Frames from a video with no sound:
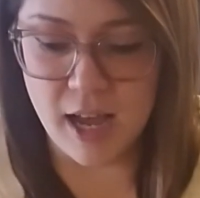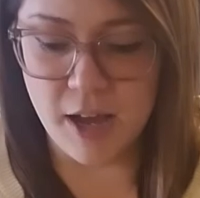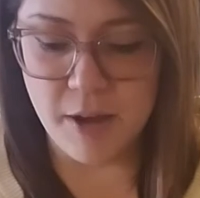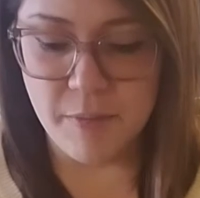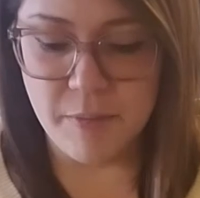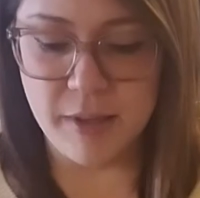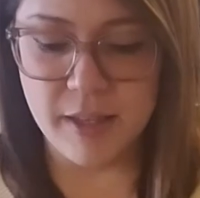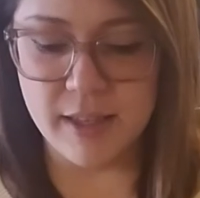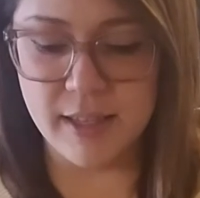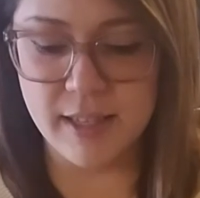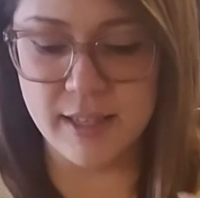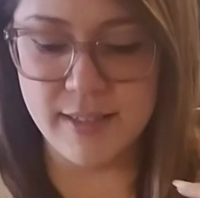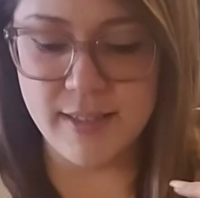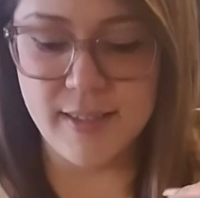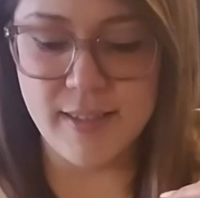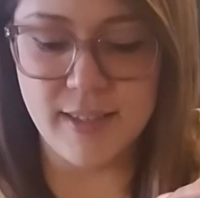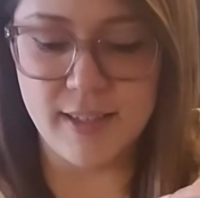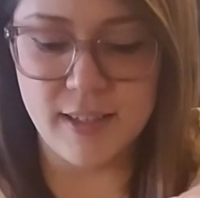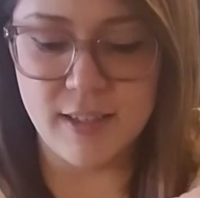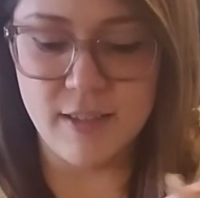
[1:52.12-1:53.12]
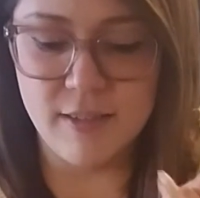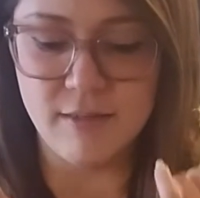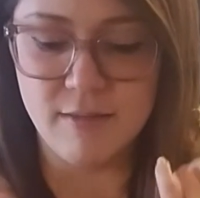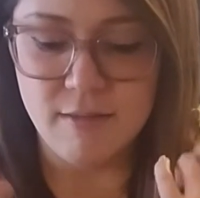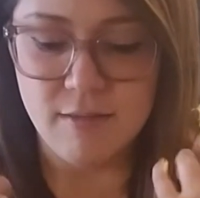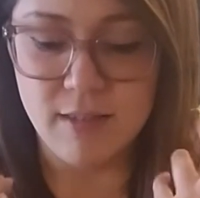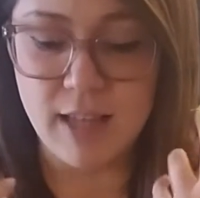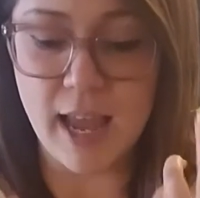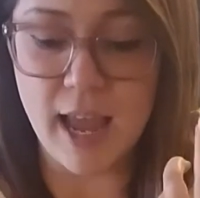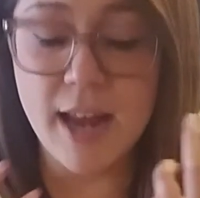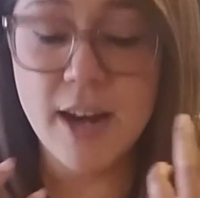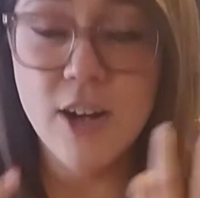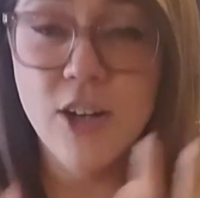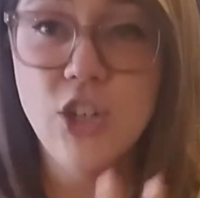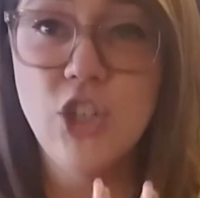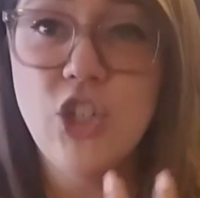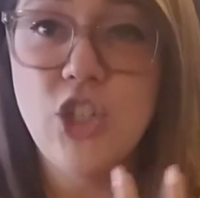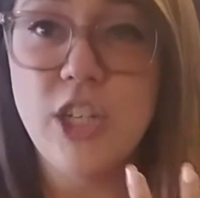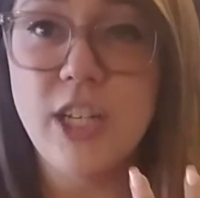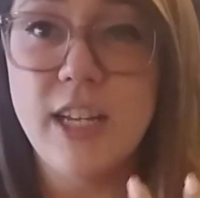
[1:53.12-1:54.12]
This
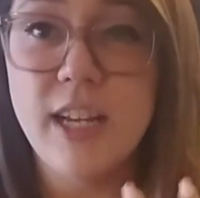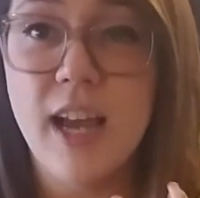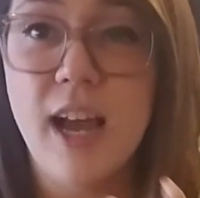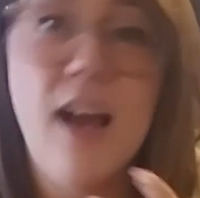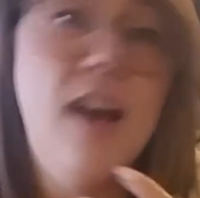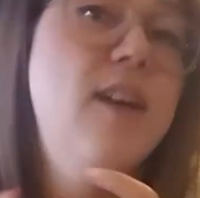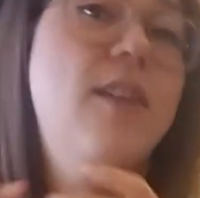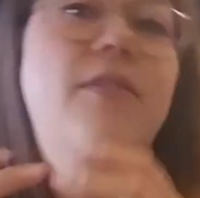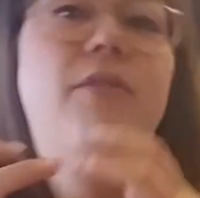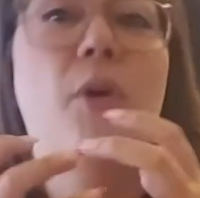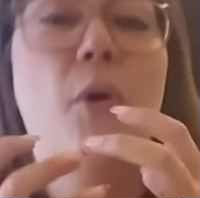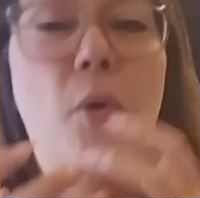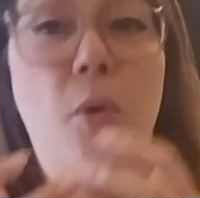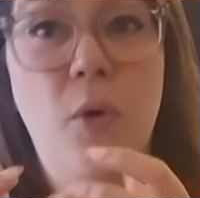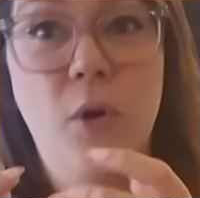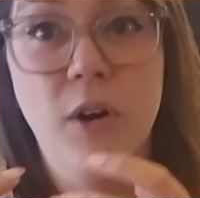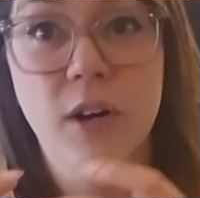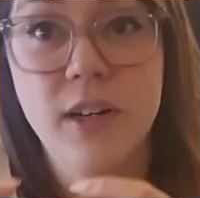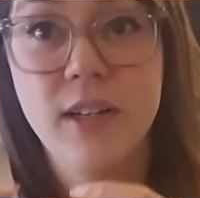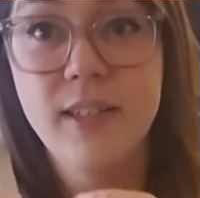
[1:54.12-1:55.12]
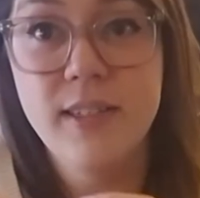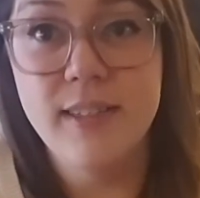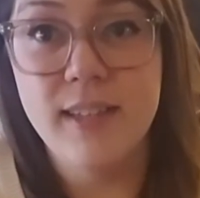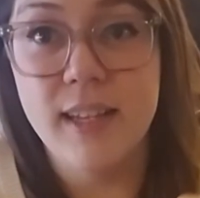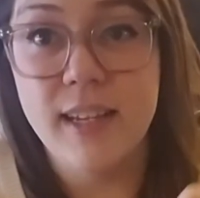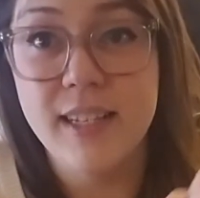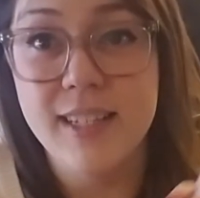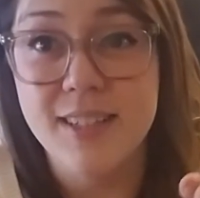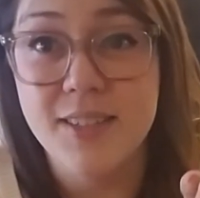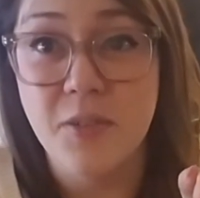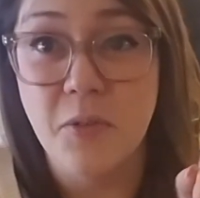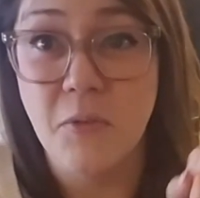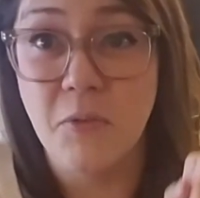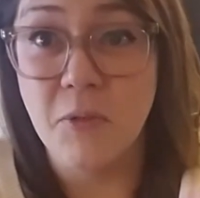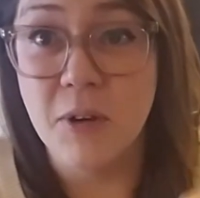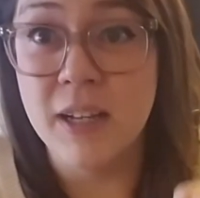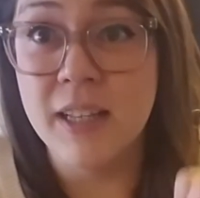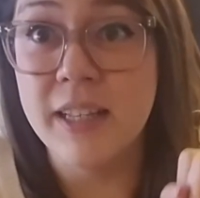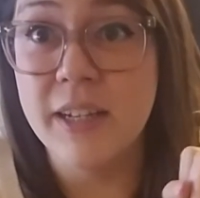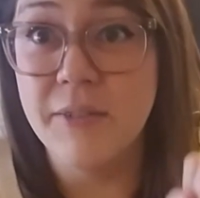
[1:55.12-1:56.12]
energy of horse is
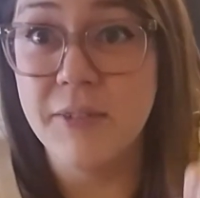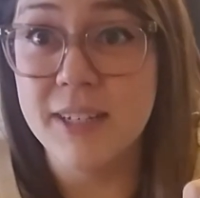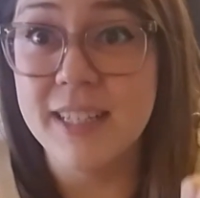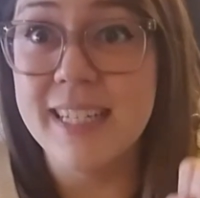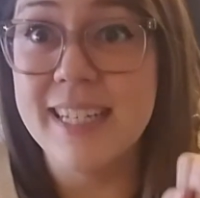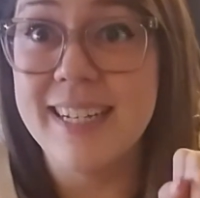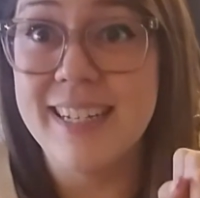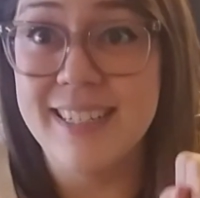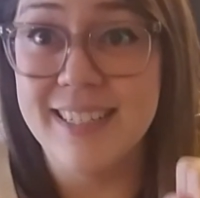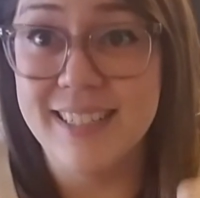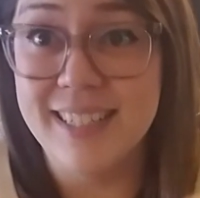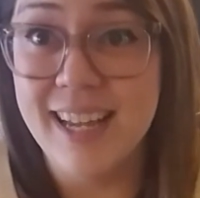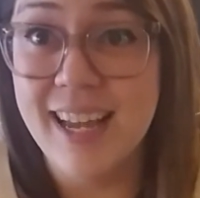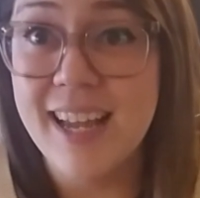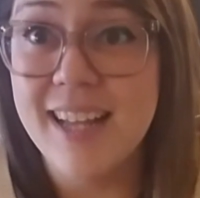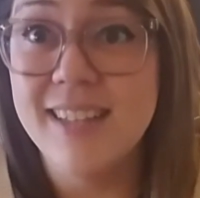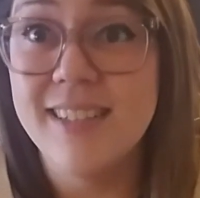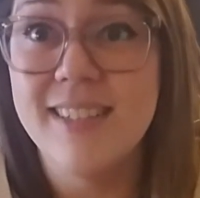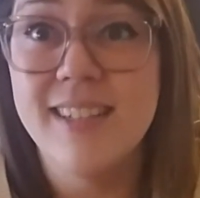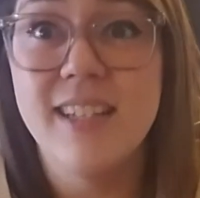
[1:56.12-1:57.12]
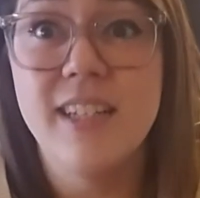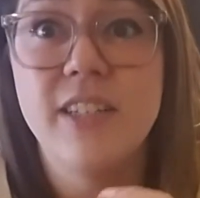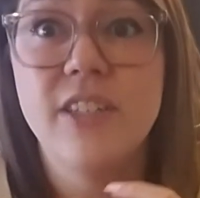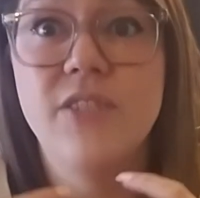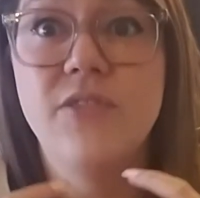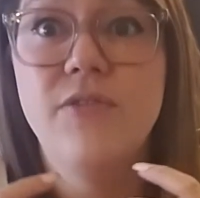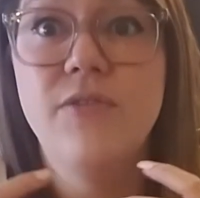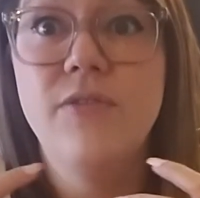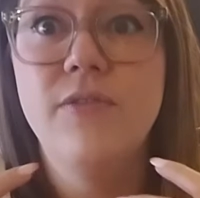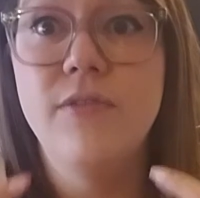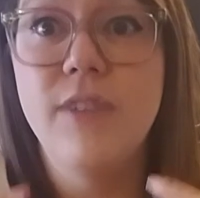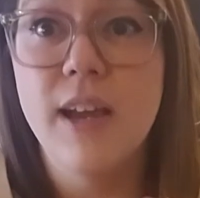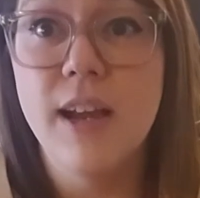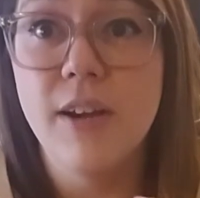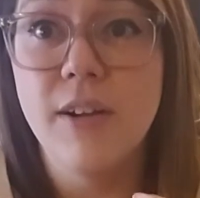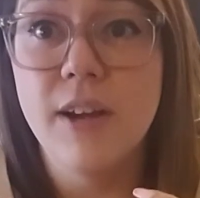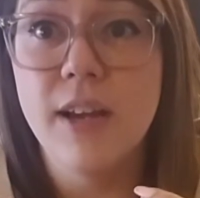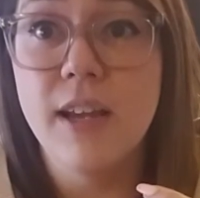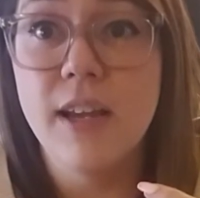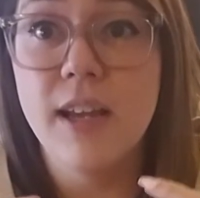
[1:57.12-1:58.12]
really, really intense, and it's
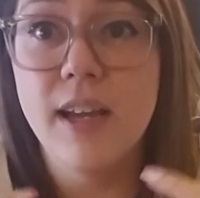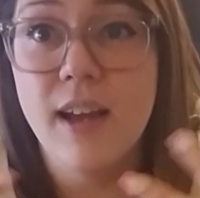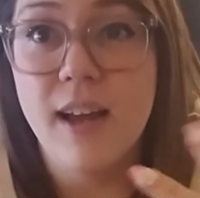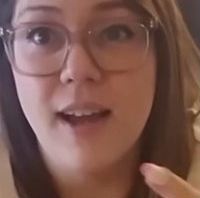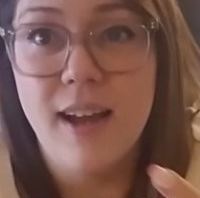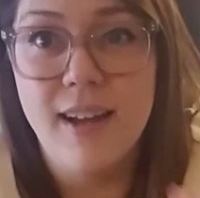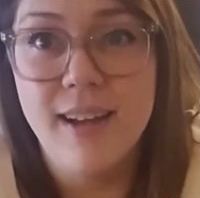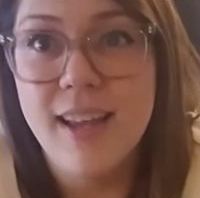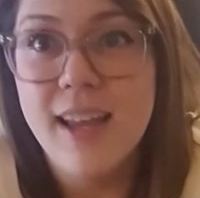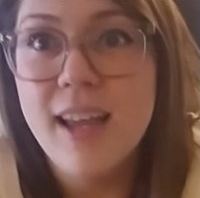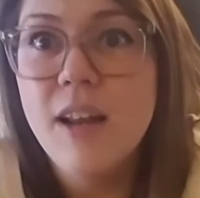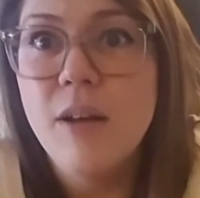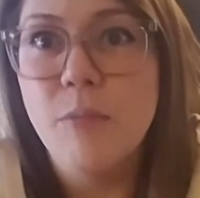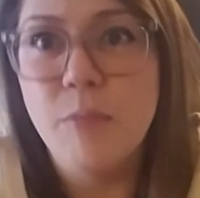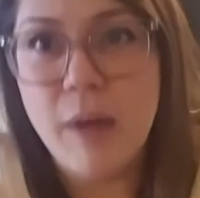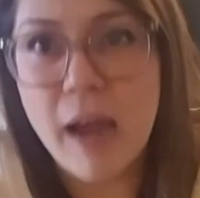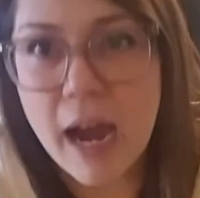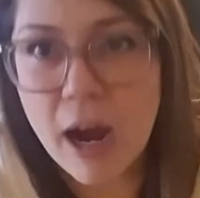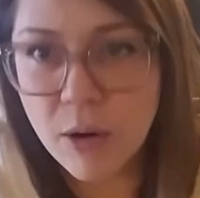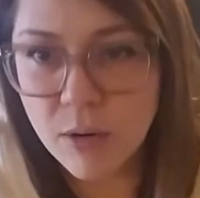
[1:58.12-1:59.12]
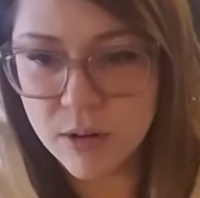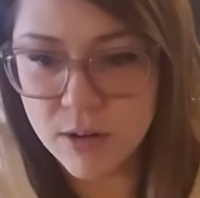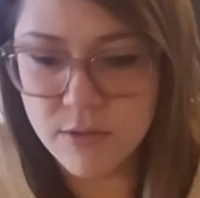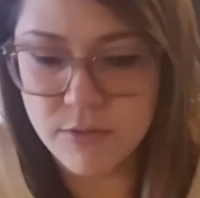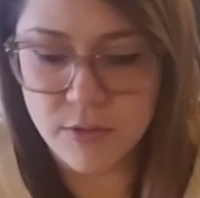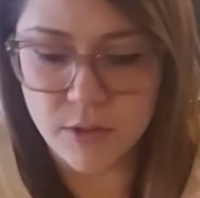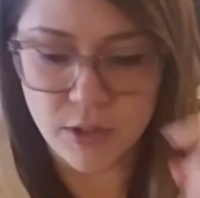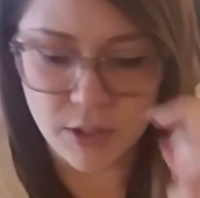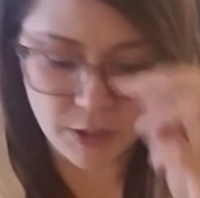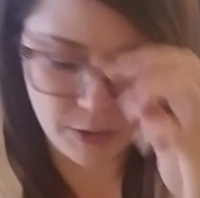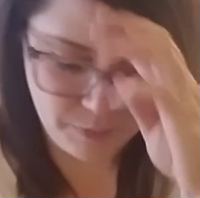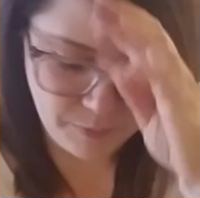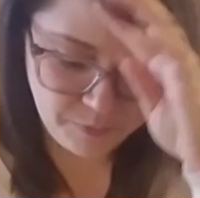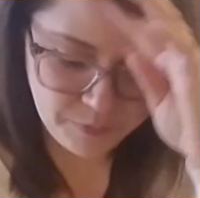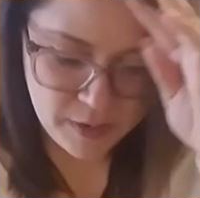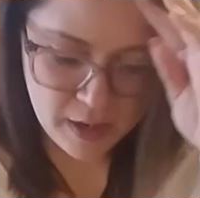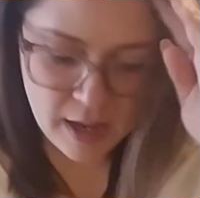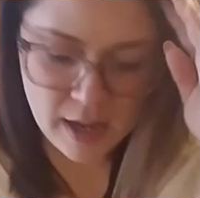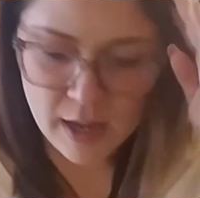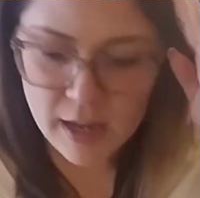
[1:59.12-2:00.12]
very, again, powerful.
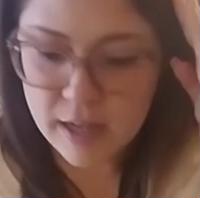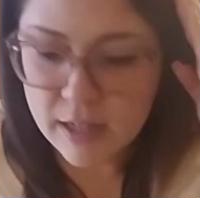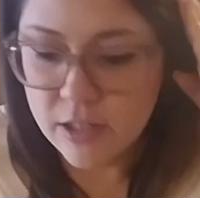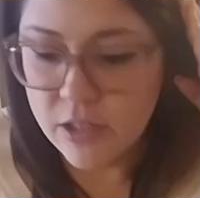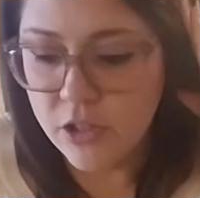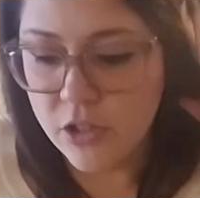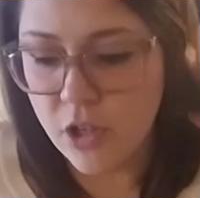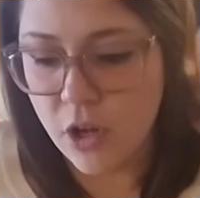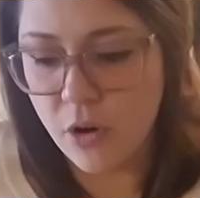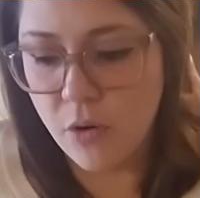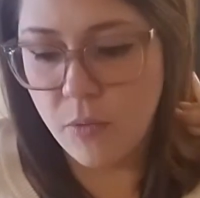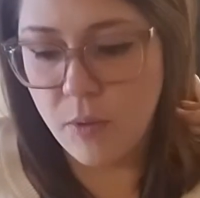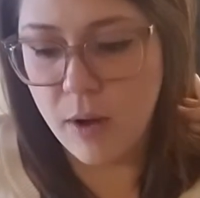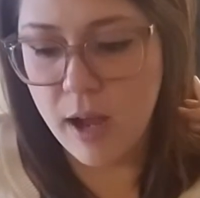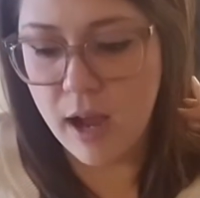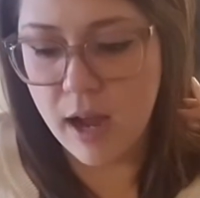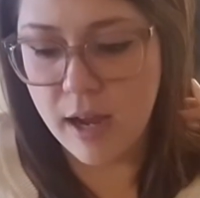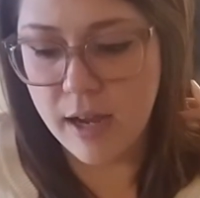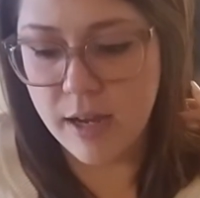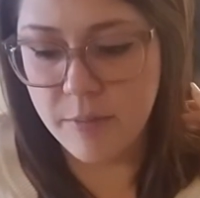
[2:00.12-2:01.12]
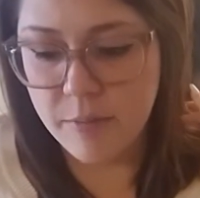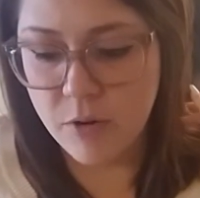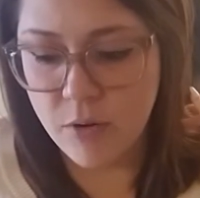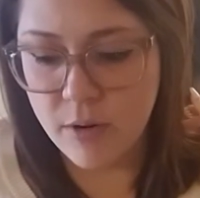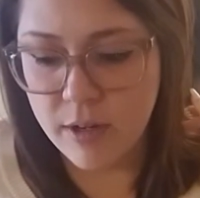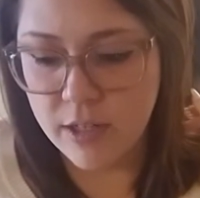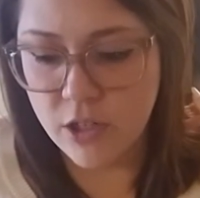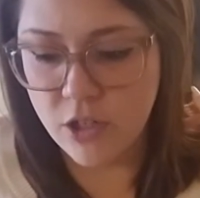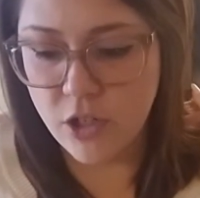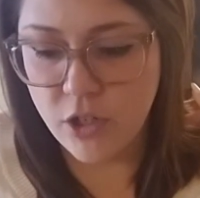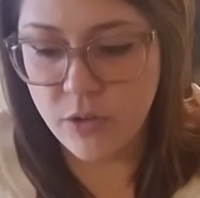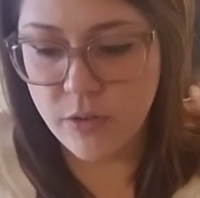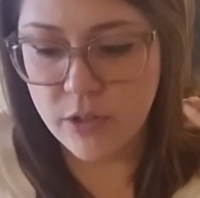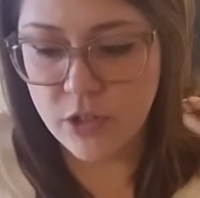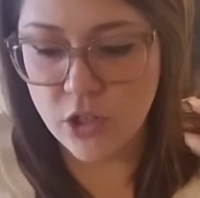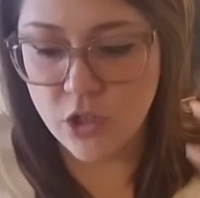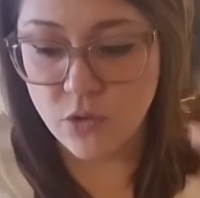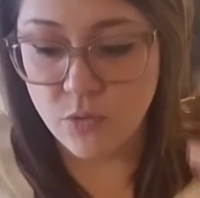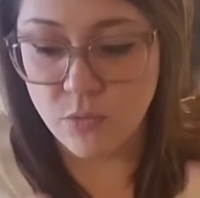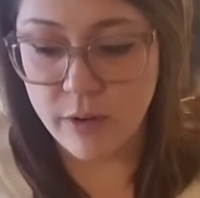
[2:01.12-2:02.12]
So what I'm going to do is
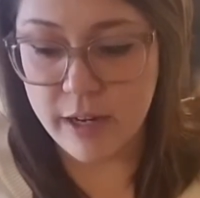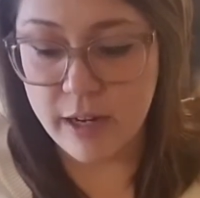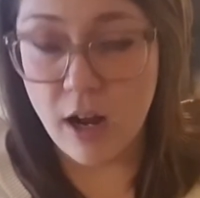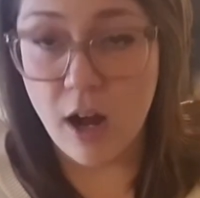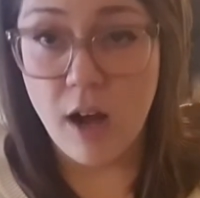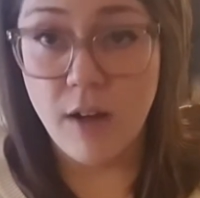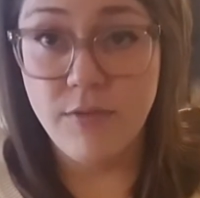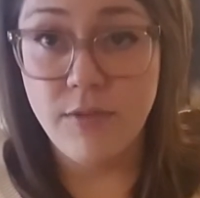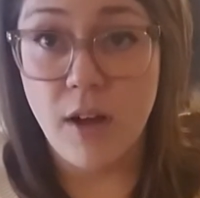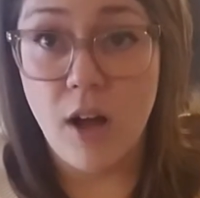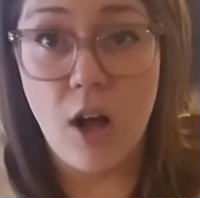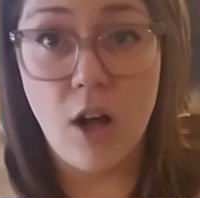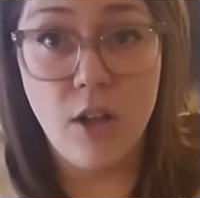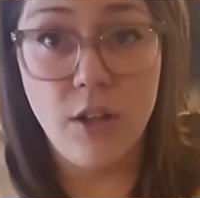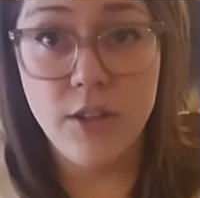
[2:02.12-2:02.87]
just read off all the